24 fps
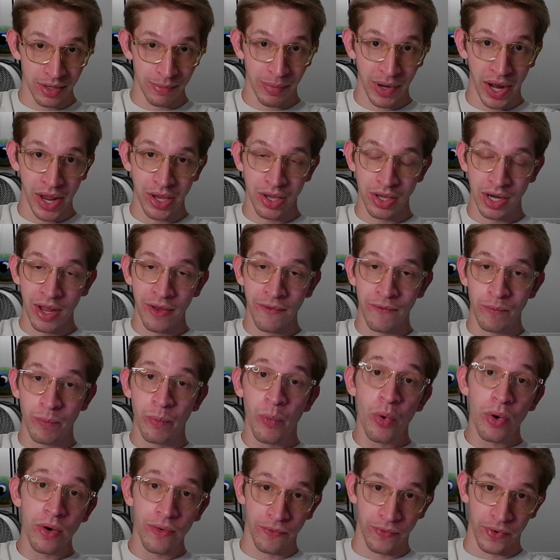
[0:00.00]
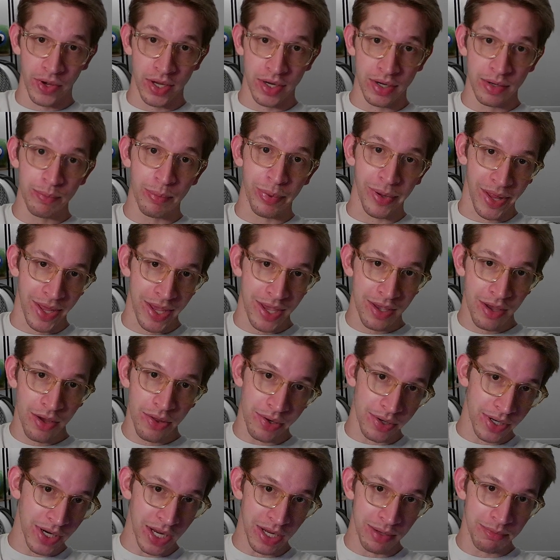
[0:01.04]
but I could have more fun playing
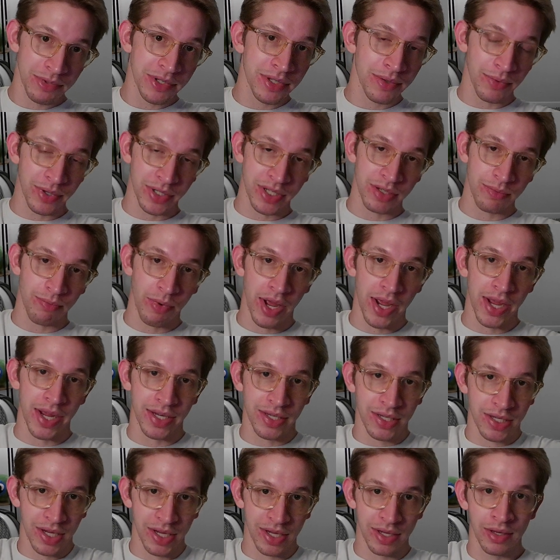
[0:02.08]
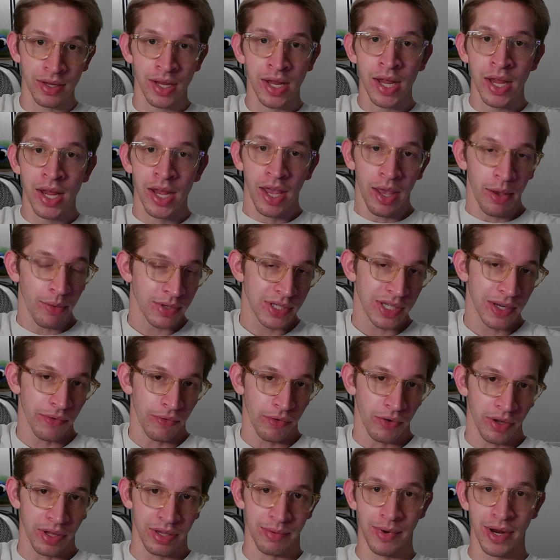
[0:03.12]
other games, which is why I say it was never
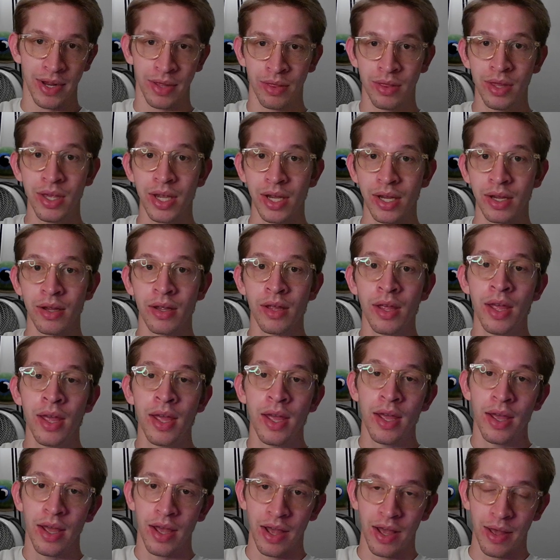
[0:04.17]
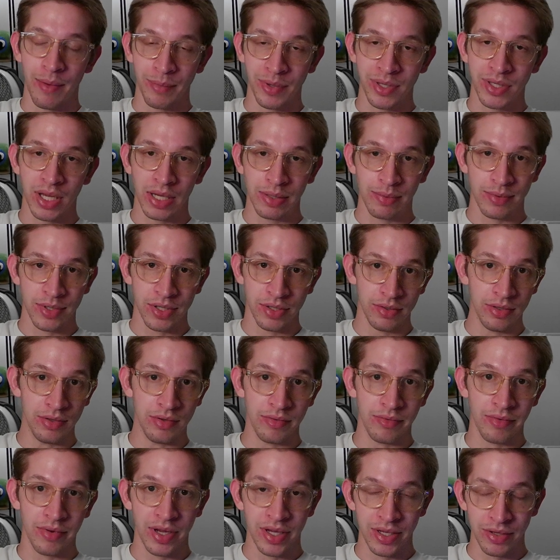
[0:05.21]
really my thing. Because that's what you
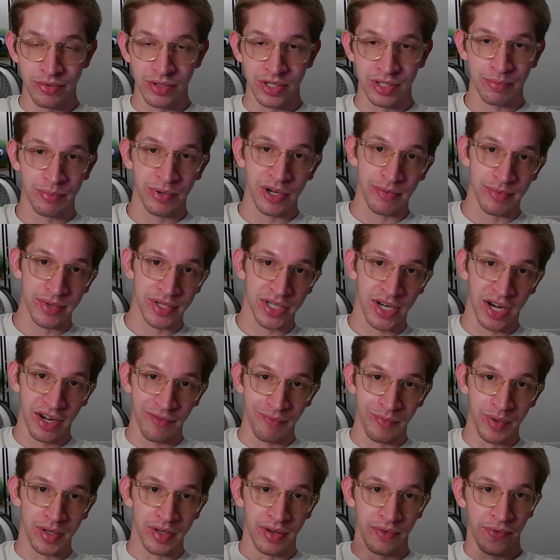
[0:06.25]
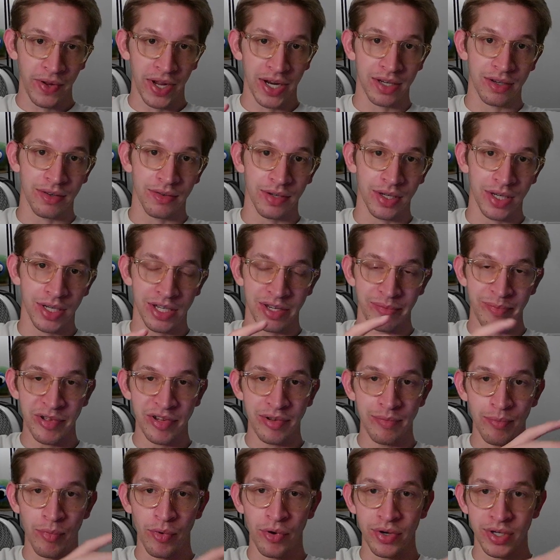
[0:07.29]
do. You just pretty much kind of build a factory to
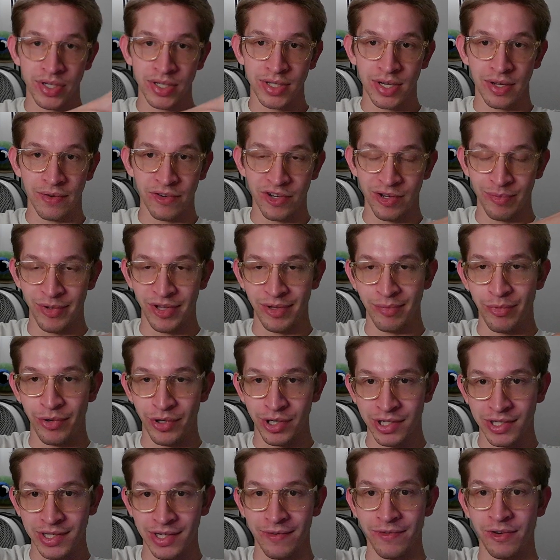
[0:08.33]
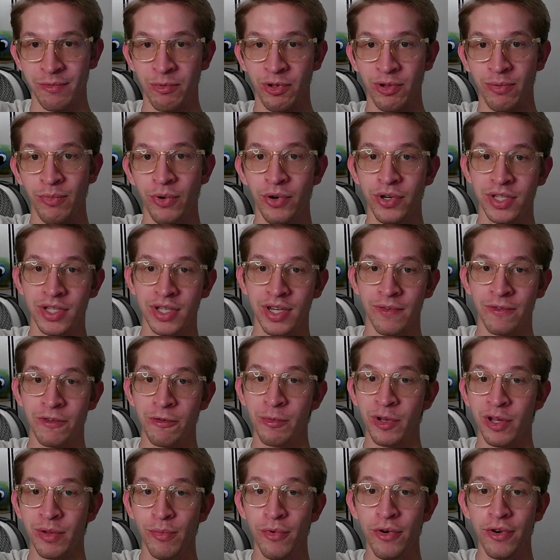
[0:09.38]
build more stuff, to build more stuff, to build more stuff, to
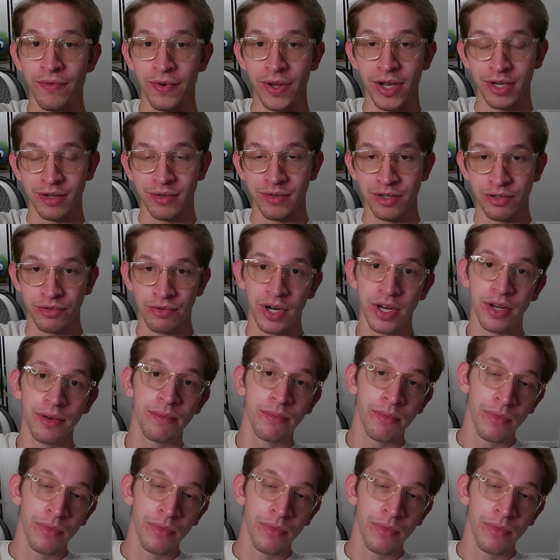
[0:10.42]
build more factories, right?